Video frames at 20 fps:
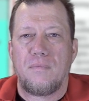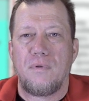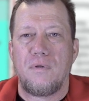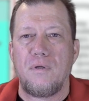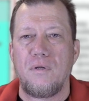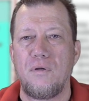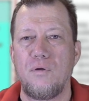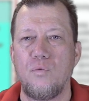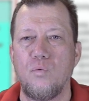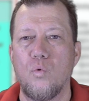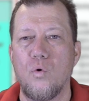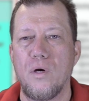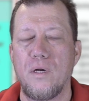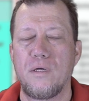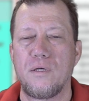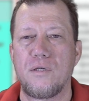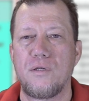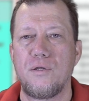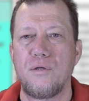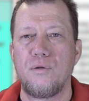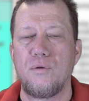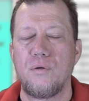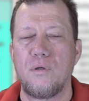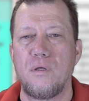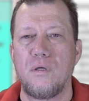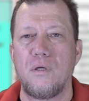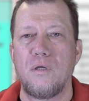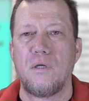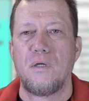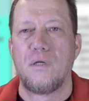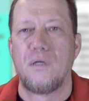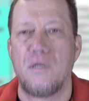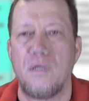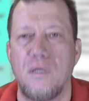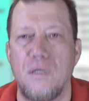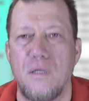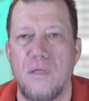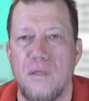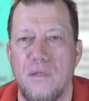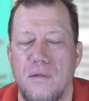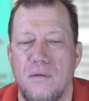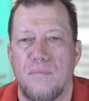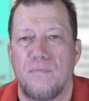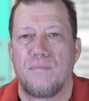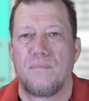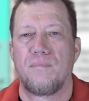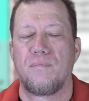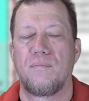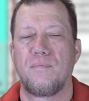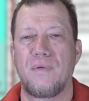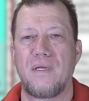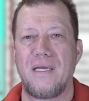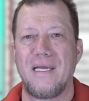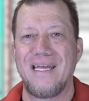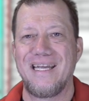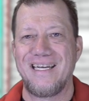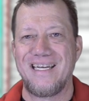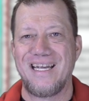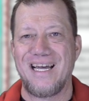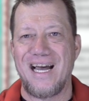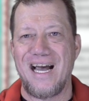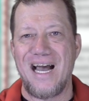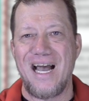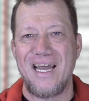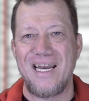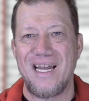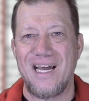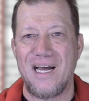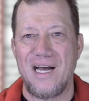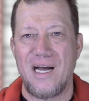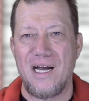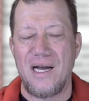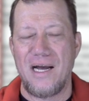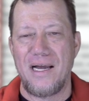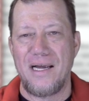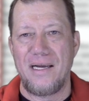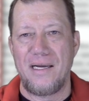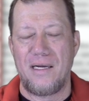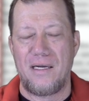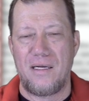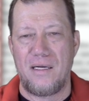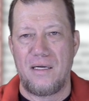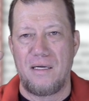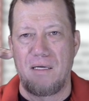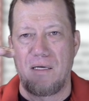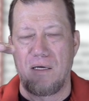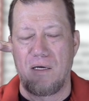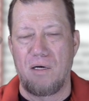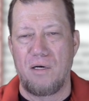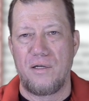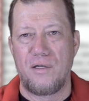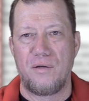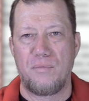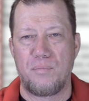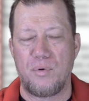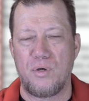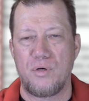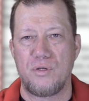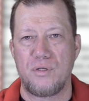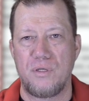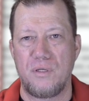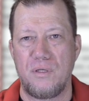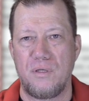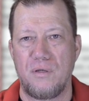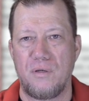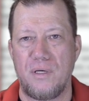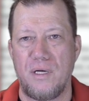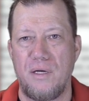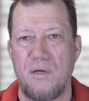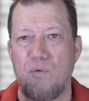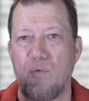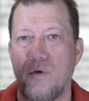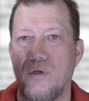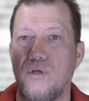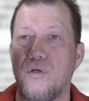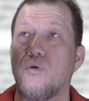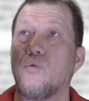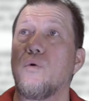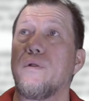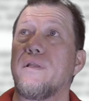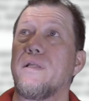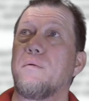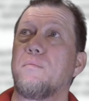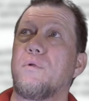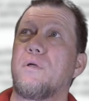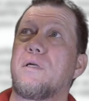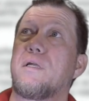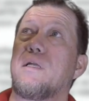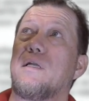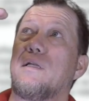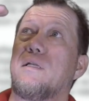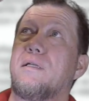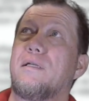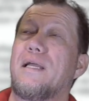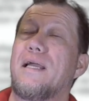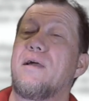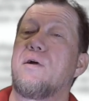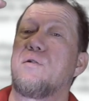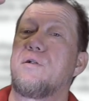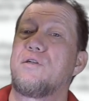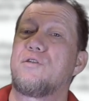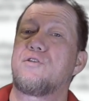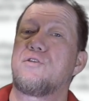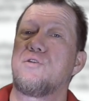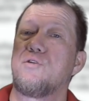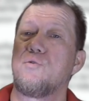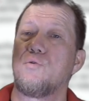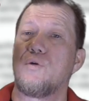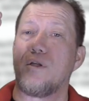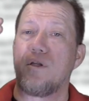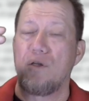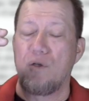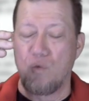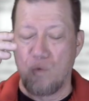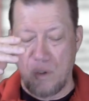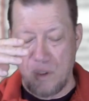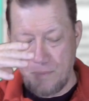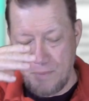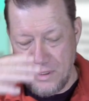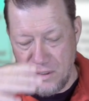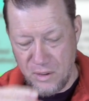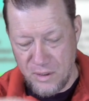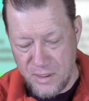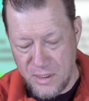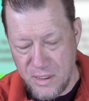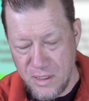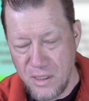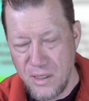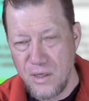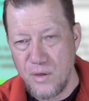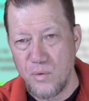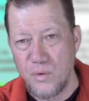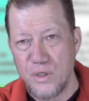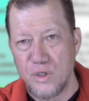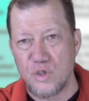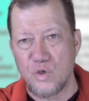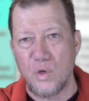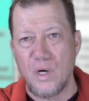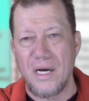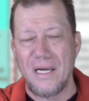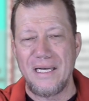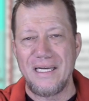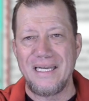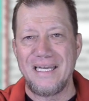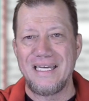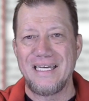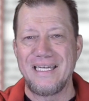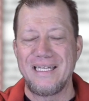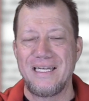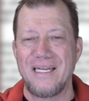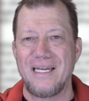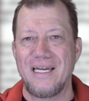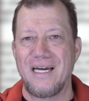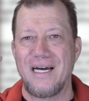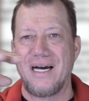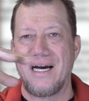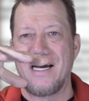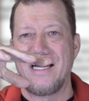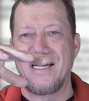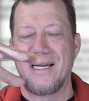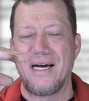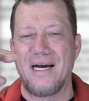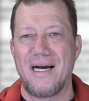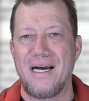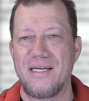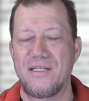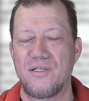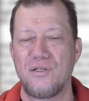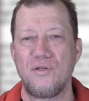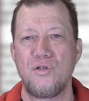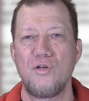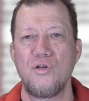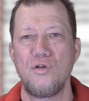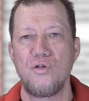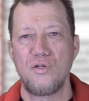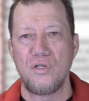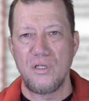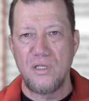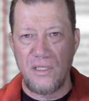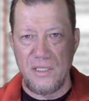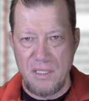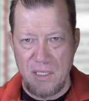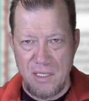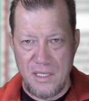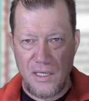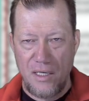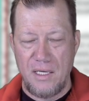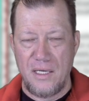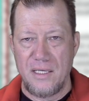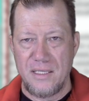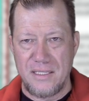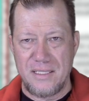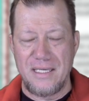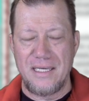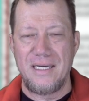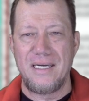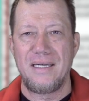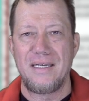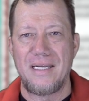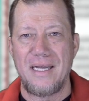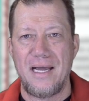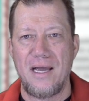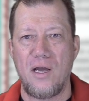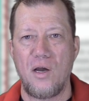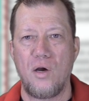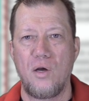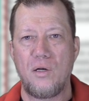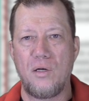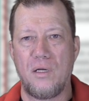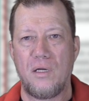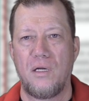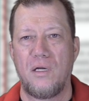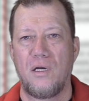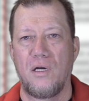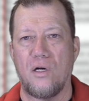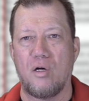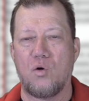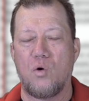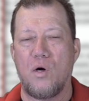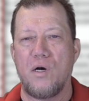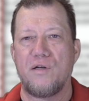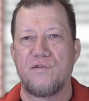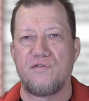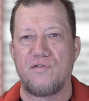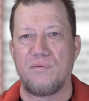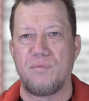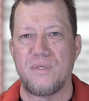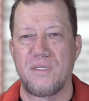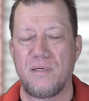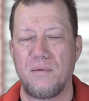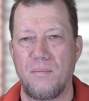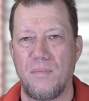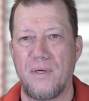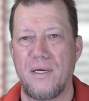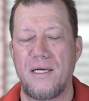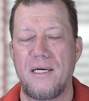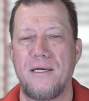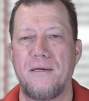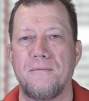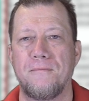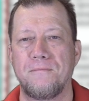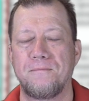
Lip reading: you want to get eye to eye on the person. Okay, you don't want them looking down at you, and you don't want them to be looking. You want to try to get eye to eye. So usually sitting down across from somebody,